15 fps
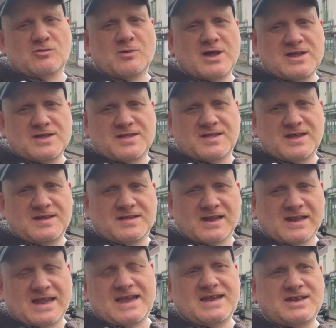where you see the
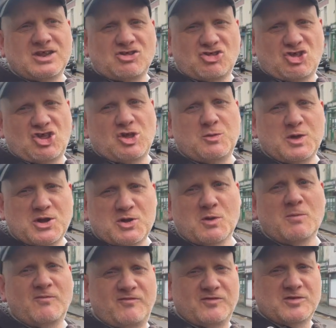ladies queuing
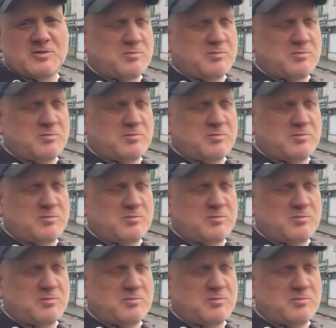up for the